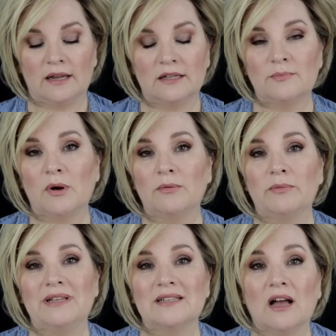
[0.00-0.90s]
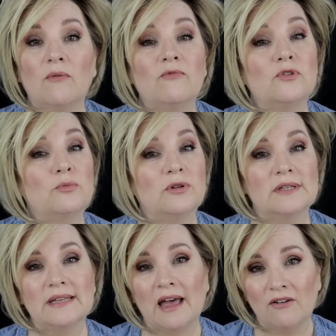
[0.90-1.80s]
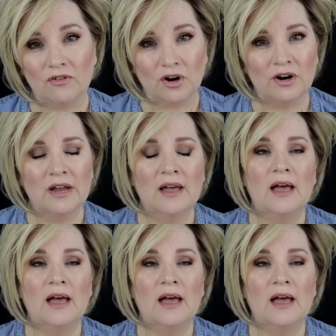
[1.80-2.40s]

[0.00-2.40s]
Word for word: it's probably as comfortable as ever.